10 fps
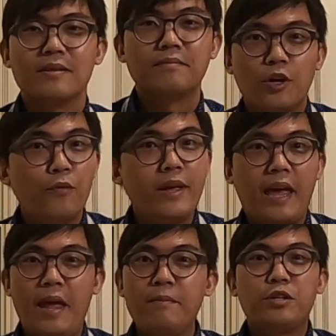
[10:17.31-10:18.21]
So we
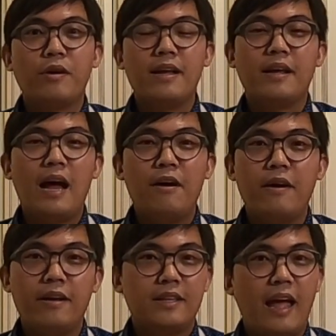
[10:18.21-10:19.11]
came to
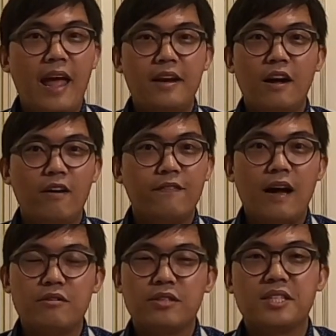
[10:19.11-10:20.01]
the end of
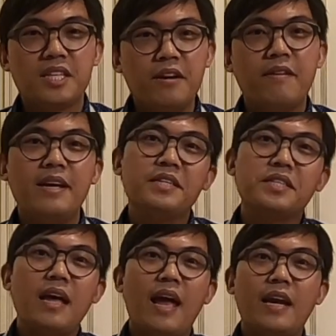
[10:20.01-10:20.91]
our
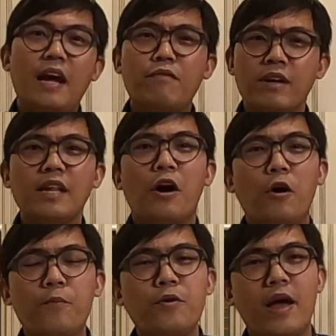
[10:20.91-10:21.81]
series, and I really
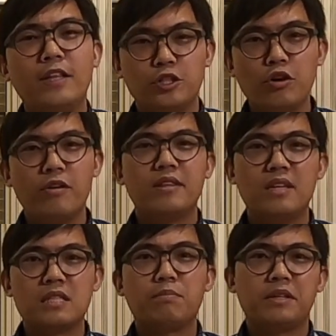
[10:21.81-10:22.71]
hope you enjoyed
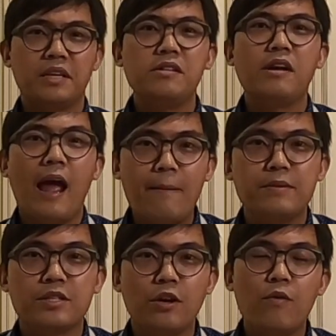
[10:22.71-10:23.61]
this particular
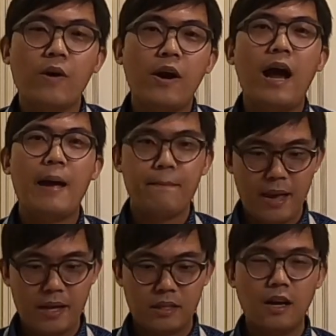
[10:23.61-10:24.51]
episode where I
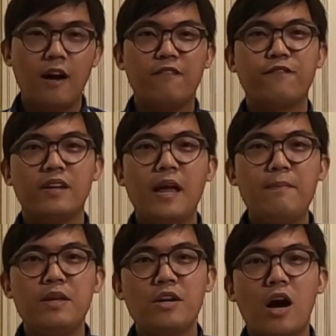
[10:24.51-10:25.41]
made the
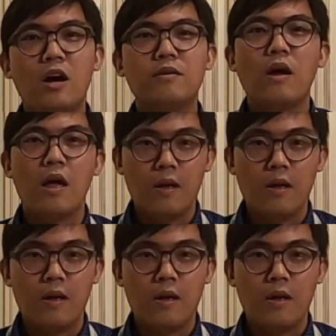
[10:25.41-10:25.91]
Filet Mignon